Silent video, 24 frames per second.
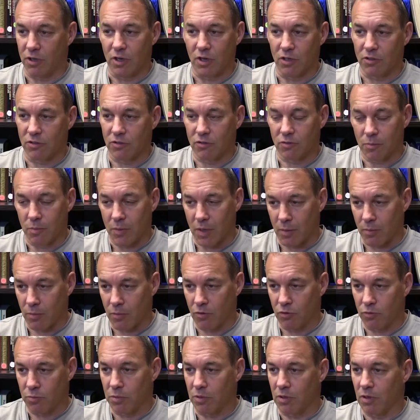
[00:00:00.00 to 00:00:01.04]
not just
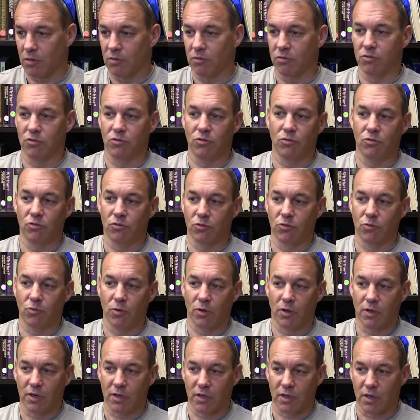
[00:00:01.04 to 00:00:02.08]
members, but other Jews who
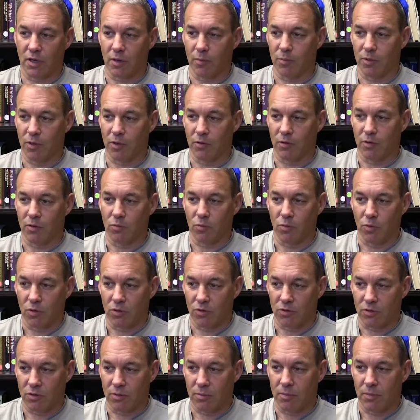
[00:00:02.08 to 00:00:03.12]
wanted to come here and
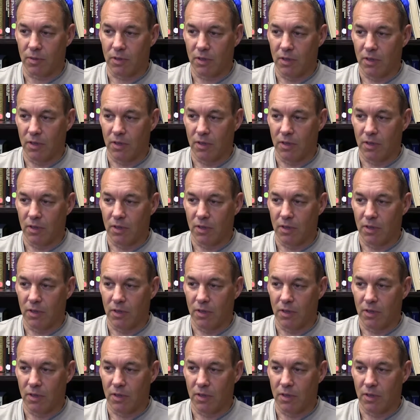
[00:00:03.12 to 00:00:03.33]
worship.